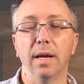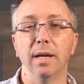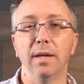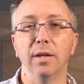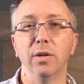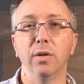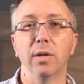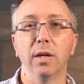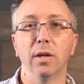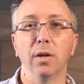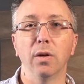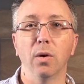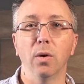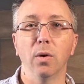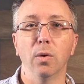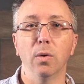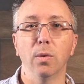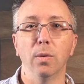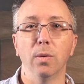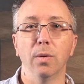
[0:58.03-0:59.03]
You can
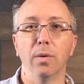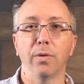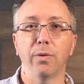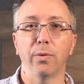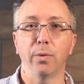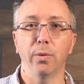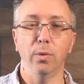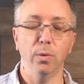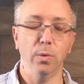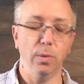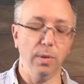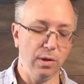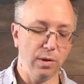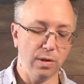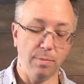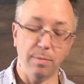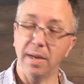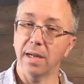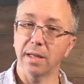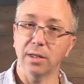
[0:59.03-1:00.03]
go through, you
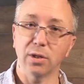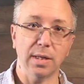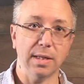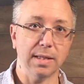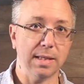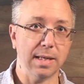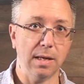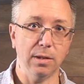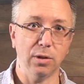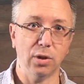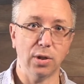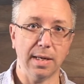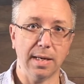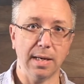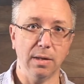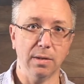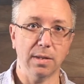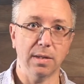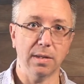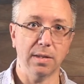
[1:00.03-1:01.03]
can make a
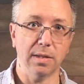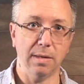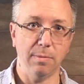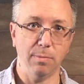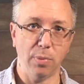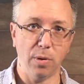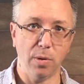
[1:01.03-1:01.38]
checkout to St.